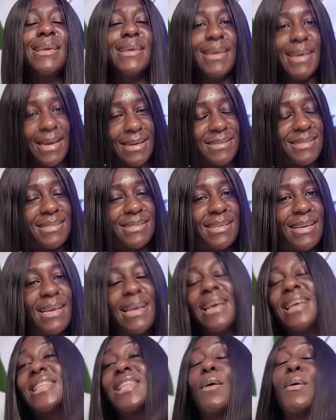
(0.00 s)
Yes,
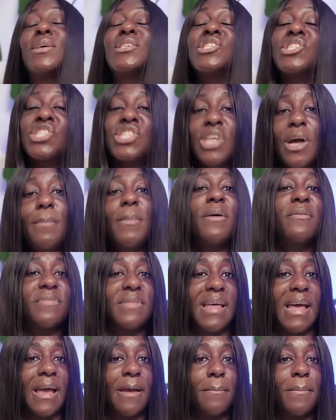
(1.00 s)
there were some
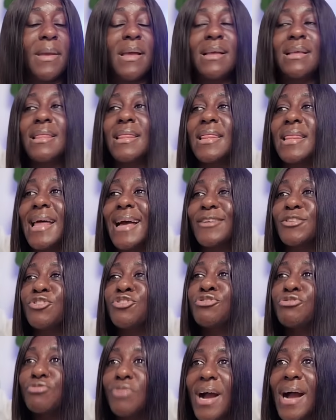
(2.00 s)
of them that
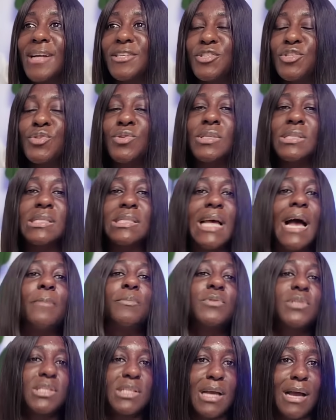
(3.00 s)
tried to
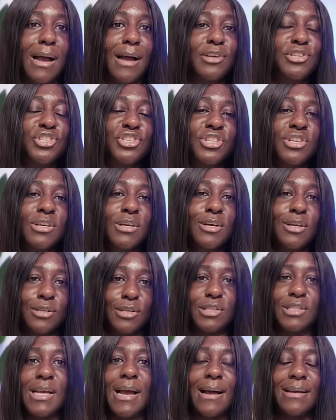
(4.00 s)
sabotage
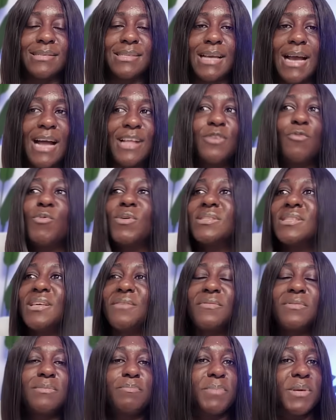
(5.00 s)
the task. And it
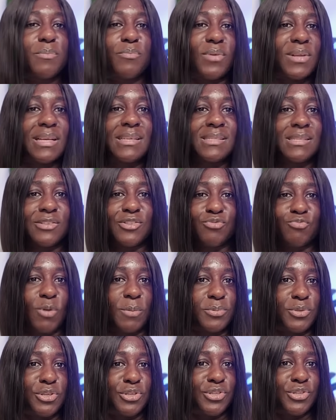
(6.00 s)
wasn't even Big Brother's
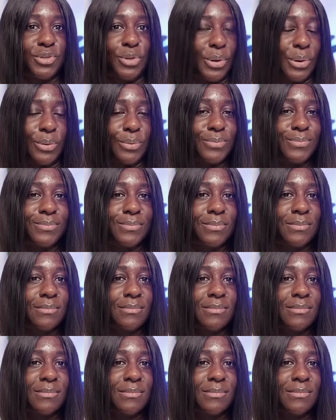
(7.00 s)
disruptors, no.